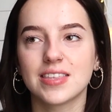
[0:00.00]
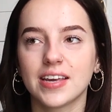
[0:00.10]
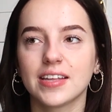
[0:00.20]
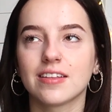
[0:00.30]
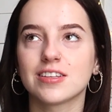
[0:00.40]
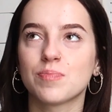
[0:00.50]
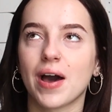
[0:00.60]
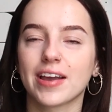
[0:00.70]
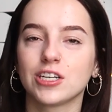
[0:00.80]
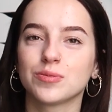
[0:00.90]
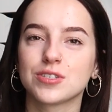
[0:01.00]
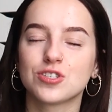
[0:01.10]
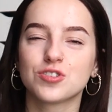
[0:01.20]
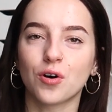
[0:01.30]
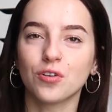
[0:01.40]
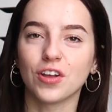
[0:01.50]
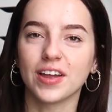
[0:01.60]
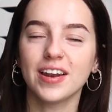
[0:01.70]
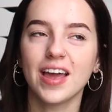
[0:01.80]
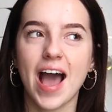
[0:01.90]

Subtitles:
thinking that this package was stolen,